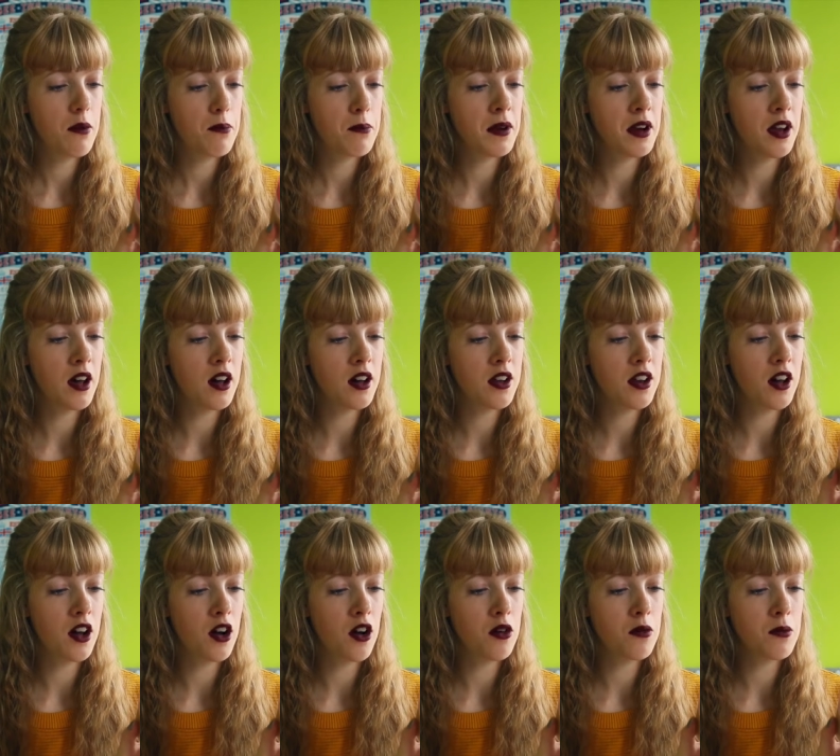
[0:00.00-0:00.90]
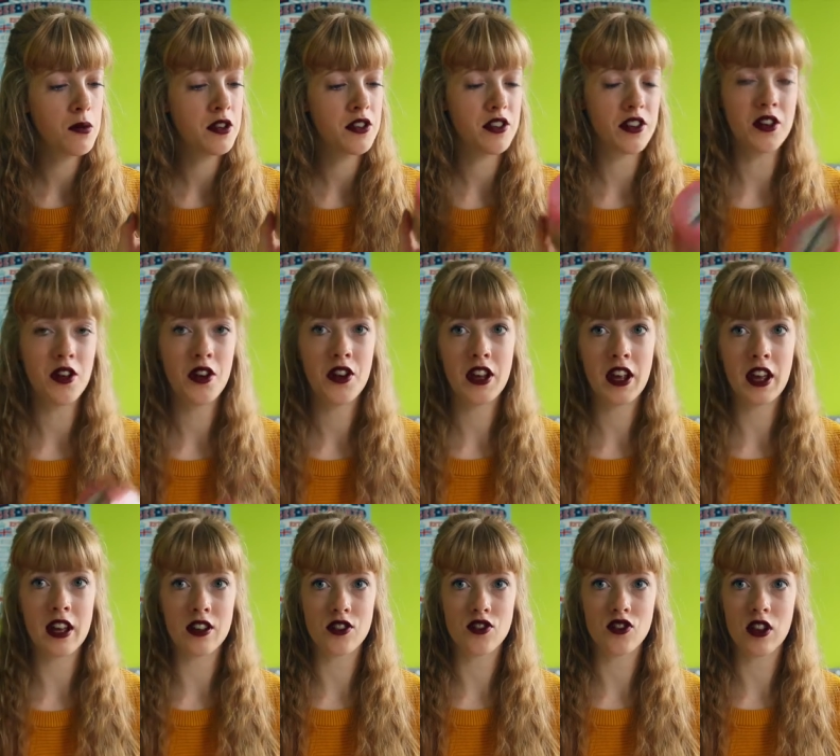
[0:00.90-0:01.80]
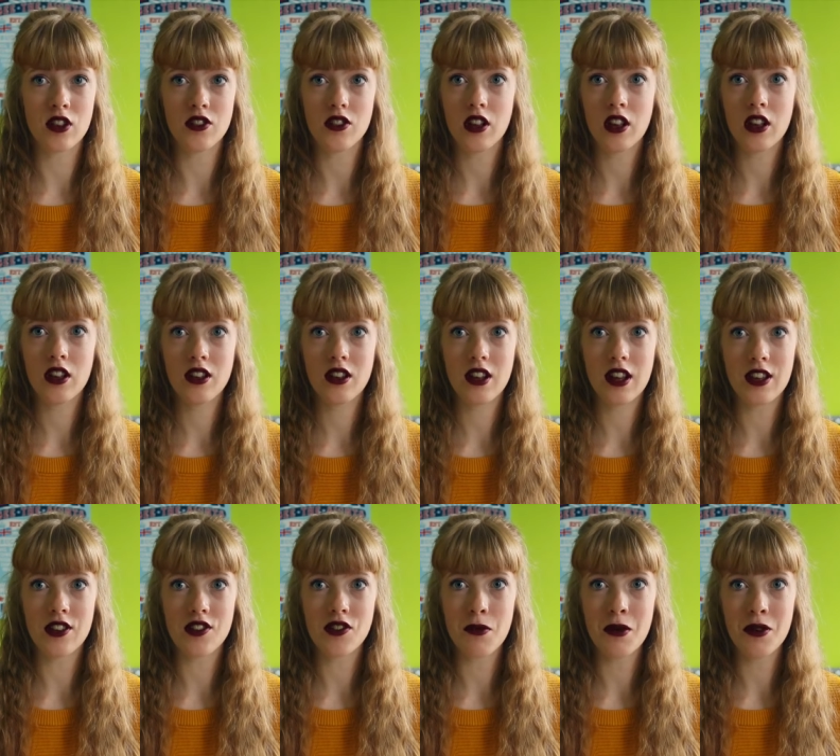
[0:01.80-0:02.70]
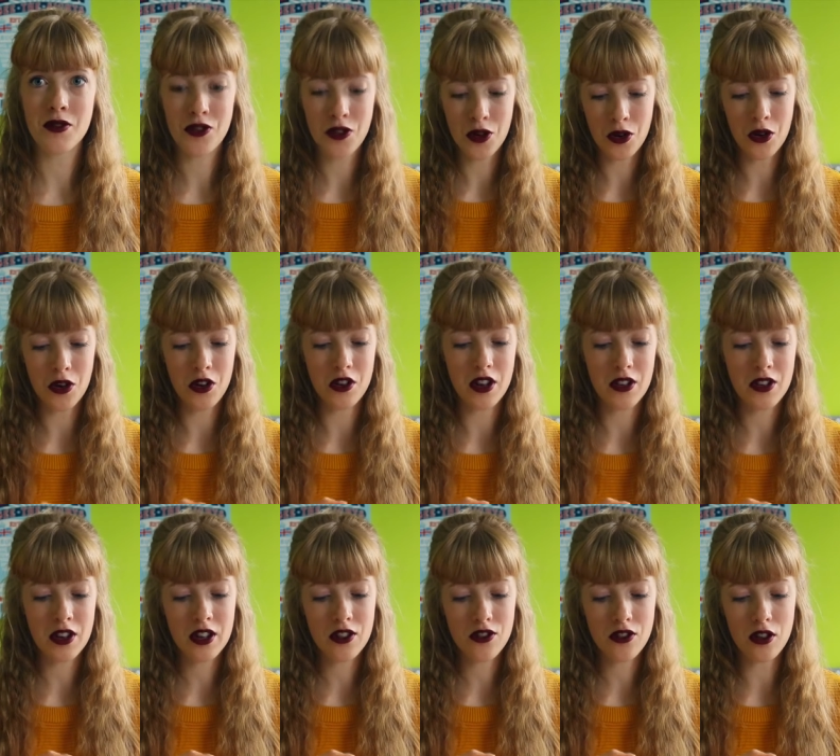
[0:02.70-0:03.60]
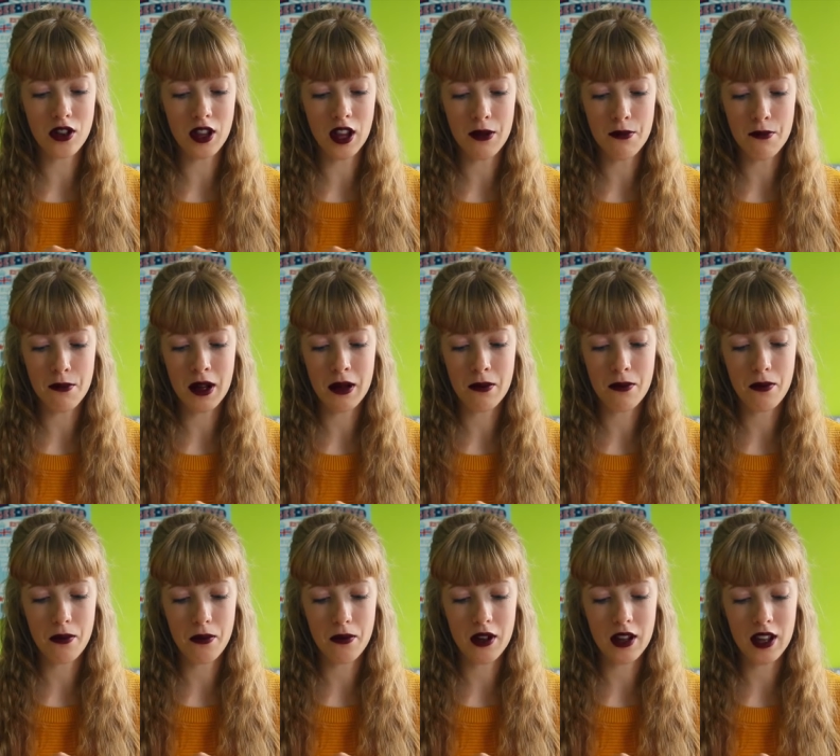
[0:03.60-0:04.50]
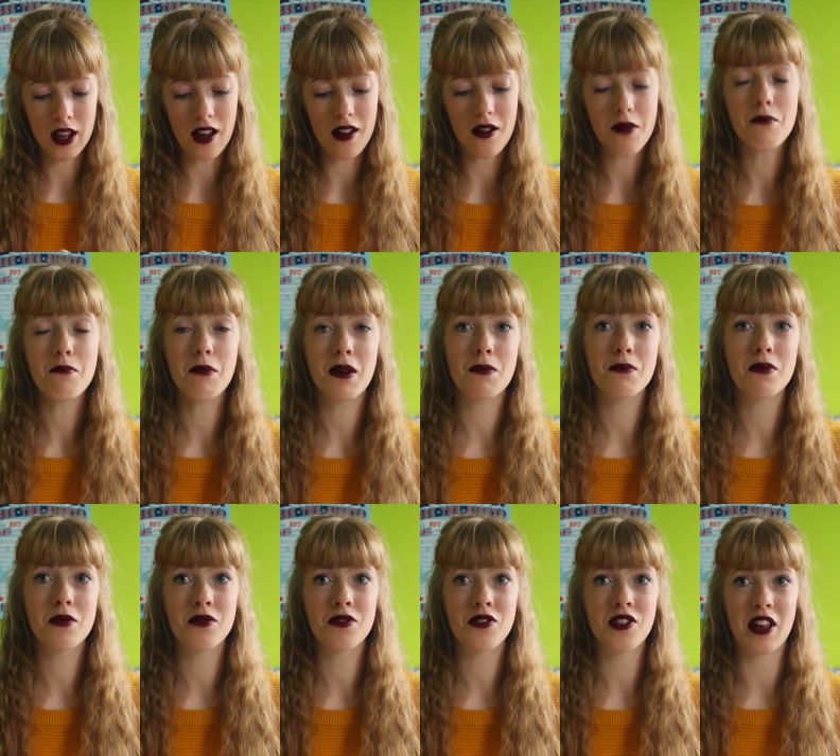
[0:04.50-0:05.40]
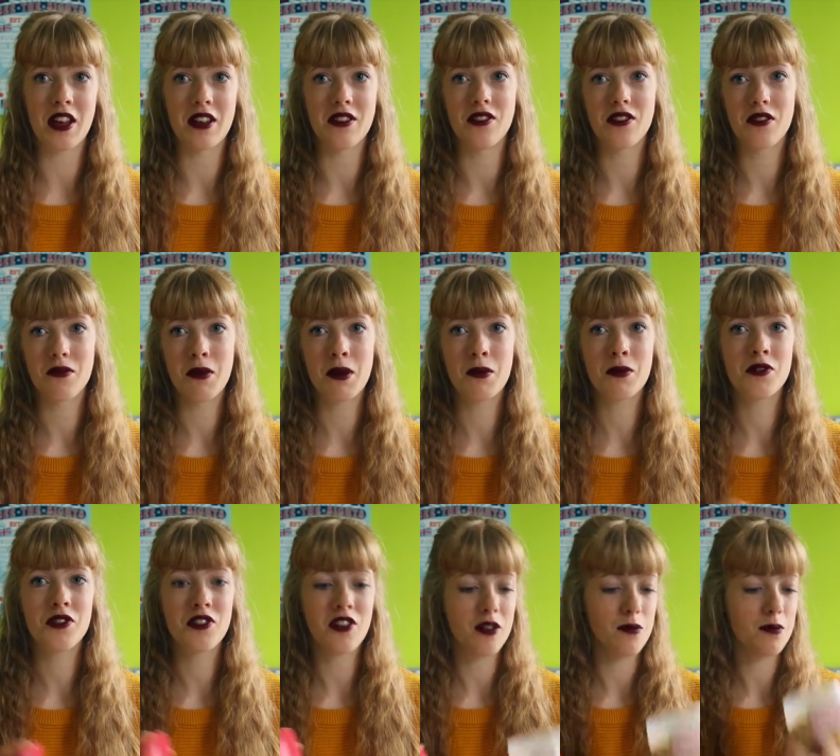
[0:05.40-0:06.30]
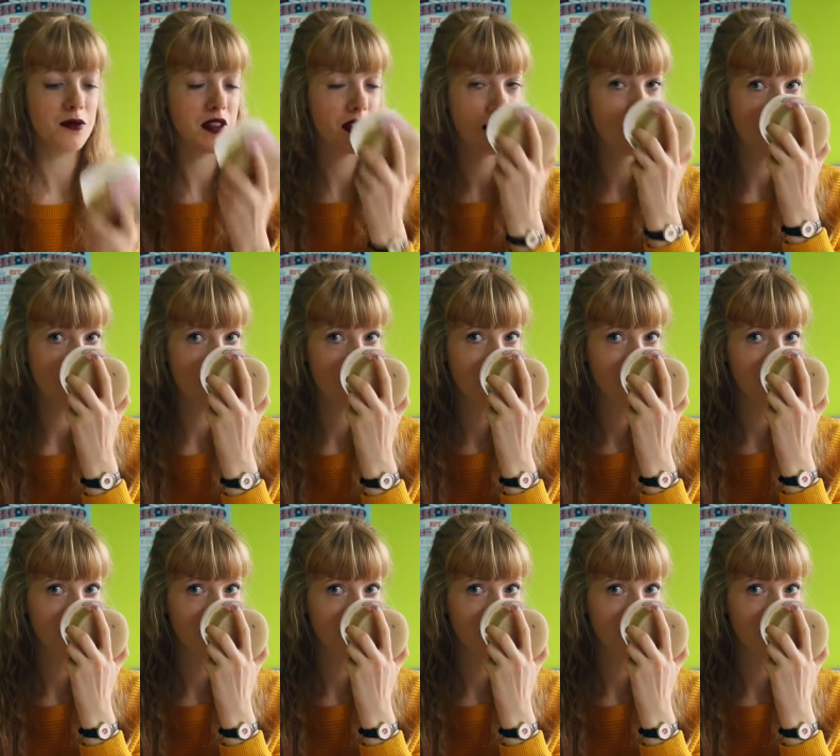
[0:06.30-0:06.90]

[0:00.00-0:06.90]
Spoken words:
banana, almond and honey extract, and it smells so good. I think it's got like maple syrup scent.